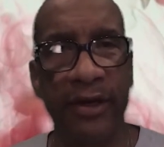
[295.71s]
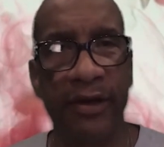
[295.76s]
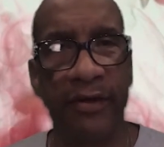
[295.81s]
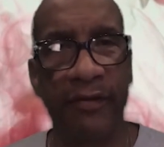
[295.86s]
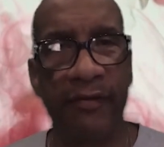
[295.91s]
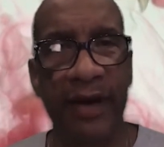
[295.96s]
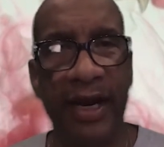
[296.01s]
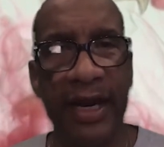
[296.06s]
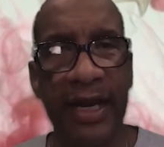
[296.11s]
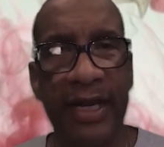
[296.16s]

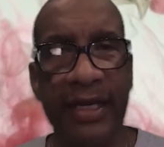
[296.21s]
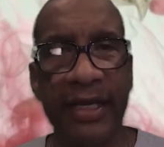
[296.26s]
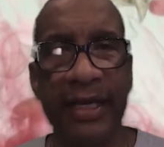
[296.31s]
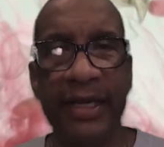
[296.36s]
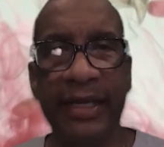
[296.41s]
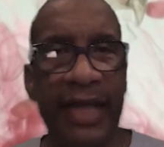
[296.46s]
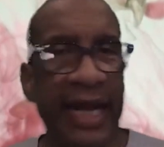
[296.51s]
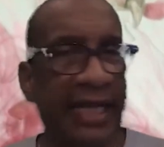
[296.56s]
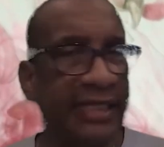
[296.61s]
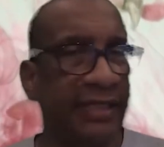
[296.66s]
right?
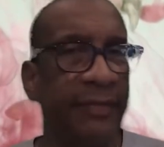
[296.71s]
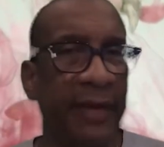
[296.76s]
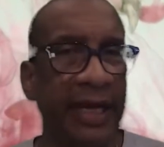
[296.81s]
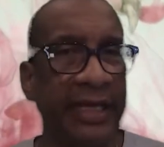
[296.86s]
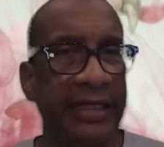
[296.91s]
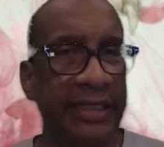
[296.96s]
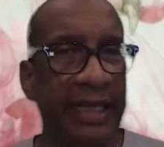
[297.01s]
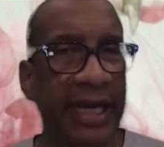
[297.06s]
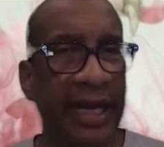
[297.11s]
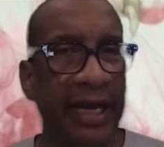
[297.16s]
That's my
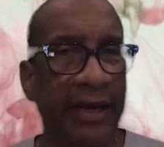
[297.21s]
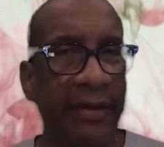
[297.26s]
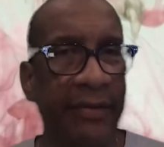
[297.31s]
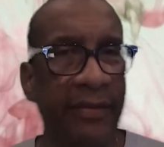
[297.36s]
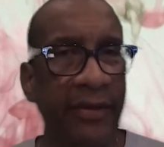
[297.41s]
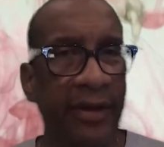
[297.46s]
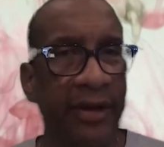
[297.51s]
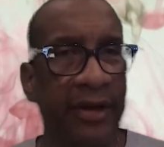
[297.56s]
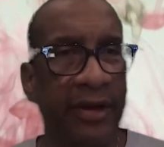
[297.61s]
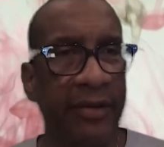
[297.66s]
job.
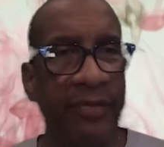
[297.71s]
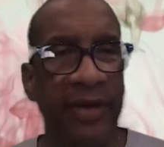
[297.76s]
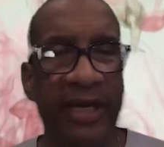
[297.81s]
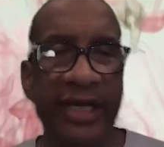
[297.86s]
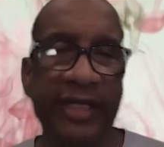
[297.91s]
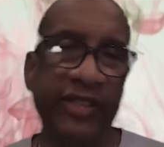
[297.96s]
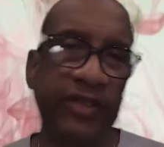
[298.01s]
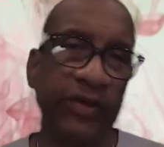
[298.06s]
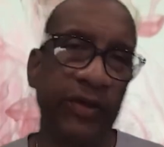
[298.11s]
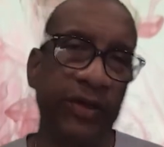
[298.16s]
But
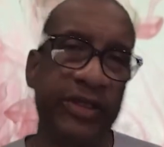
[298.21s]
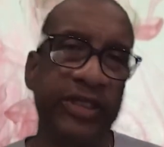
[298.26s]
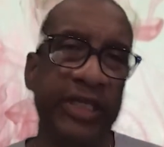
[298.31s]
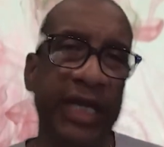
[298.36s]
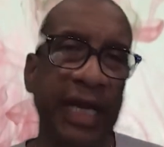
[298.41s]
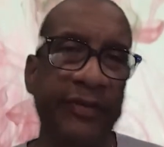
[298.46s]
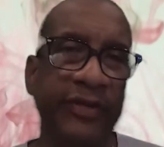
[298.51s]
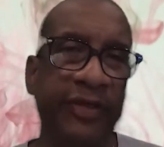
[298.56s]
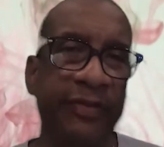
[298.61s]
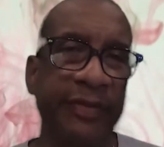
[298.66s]
it's your
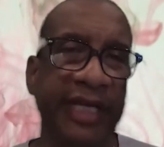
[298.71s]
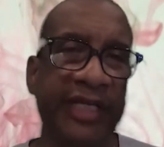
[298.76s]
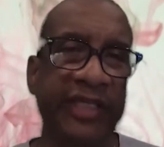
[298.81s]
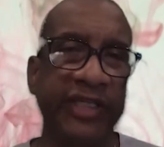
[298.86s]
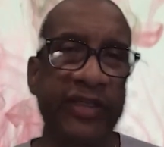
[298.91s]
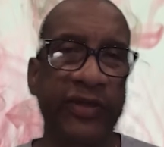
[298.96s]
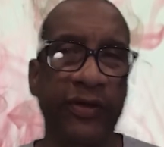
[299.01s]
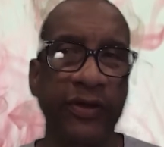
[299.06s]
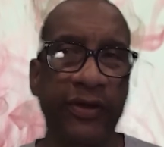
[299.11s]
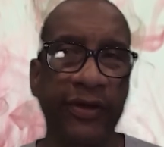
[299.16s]
job to make
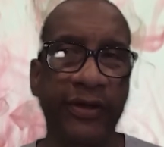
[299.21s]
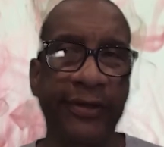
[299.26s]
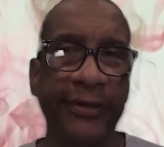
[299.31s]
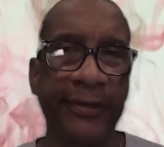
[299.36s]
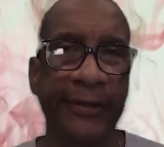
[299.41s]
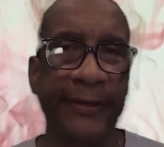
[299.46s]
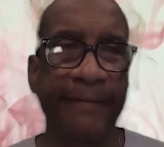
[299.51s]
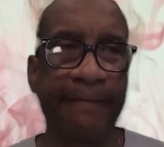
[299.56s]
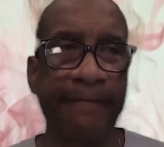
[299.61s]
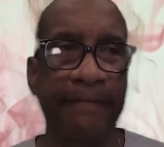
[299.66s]
sure
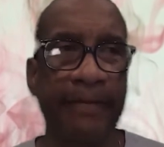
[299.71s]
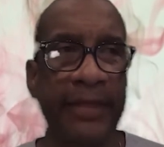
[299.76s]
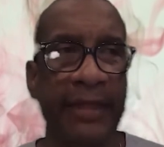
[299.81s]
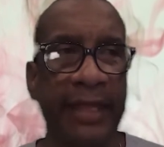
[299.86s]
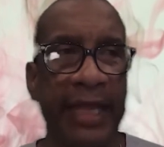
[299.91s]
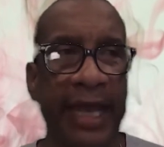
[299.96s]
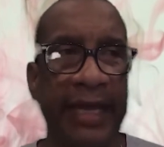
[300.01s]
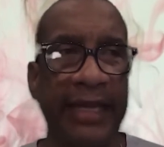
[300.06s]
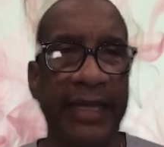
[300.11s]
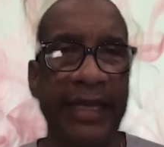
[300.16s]

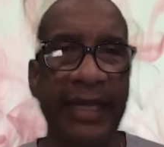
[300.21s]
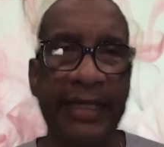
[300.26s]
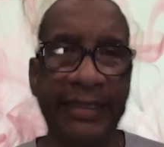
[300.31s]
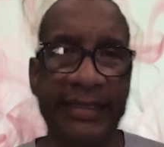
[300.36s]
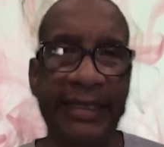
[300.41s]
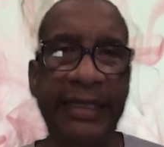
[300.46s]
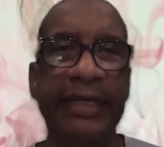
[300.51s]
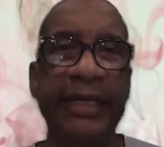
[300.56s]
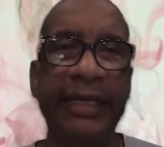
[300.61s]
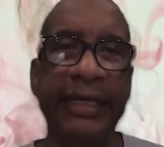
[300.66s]
that it's
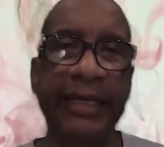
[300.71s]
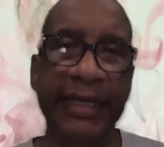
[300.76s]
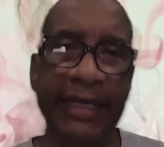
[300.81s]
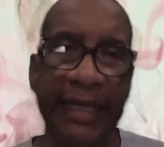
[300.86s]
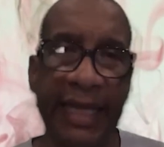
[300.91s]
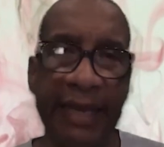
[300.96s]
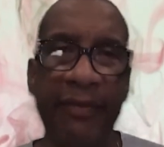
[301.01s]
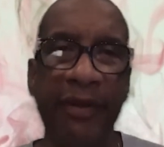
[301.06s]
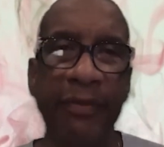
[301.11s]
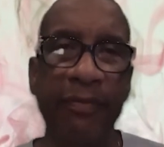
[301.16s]
a good
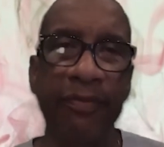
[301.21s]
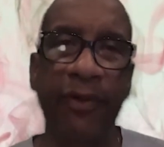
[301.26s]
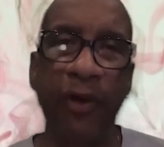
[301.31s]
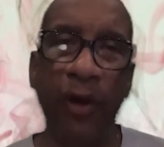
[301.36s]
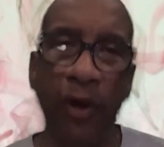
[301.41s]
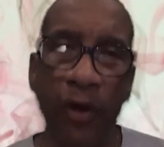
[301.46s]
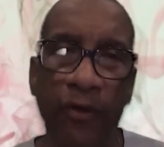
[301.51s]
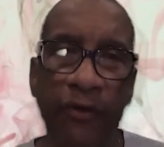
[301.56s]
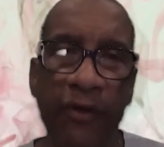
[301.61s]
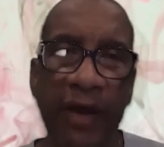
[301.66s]
gaming
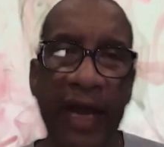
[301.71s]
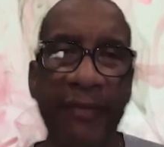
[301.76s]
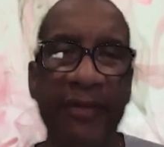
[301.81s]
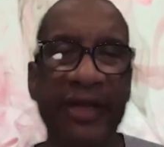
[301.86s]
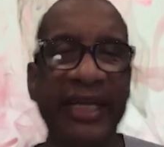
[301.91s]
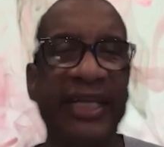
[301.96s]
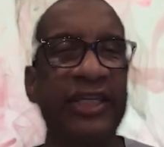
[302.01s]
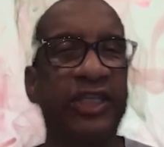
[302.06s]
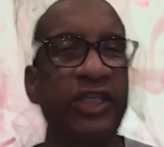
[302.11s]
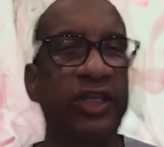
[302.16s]
program
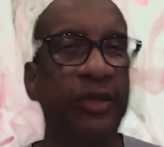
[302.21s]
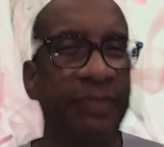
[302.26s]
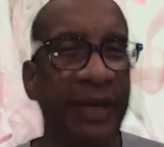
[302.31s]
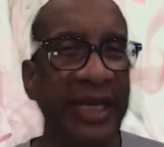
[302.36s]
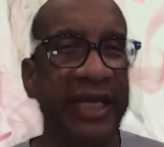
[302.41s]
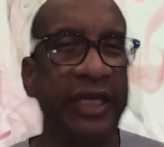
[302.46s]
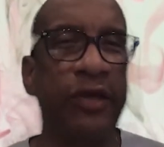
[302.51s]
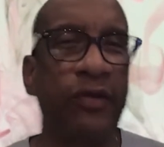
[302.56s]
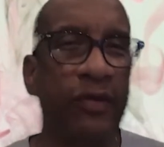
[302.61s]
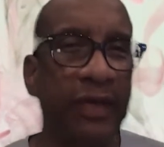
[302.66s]
because you've
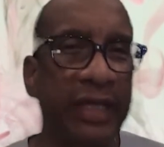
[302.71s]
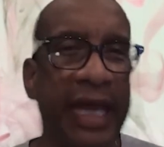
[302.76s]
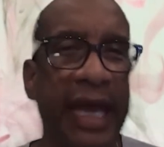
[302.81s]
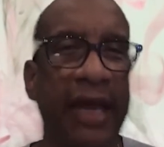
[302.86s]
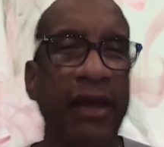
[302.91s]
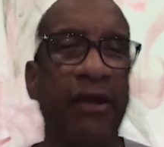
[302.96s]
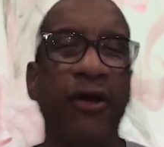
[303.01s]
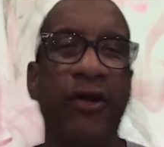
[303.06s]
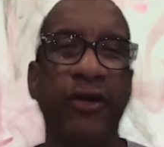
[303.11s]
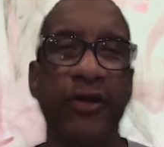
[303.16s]
been doing
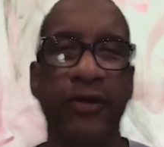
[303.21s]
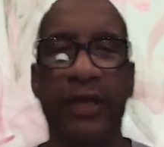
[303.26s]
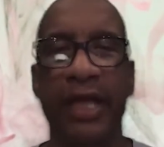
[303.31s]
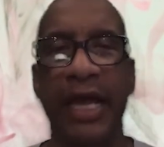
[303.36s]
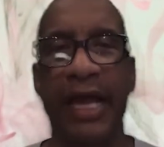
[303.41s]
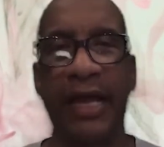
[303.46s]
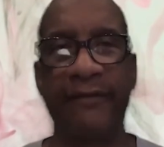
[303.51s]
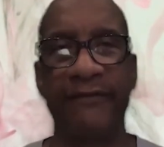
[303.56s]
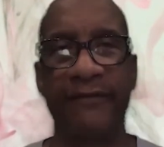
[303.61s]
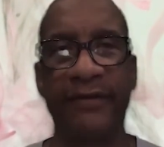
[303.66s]
that all your
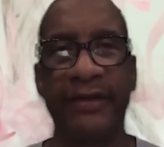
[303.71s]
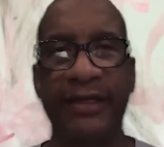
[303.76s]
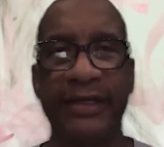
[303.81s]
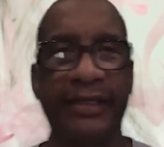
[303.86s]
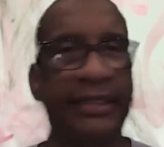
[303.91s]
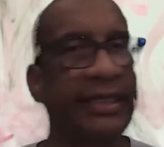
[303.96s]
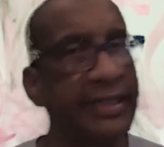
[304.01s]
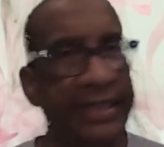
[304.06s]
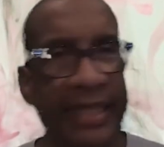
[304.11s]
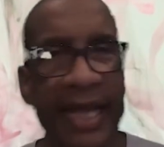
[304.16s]
life. Doesn't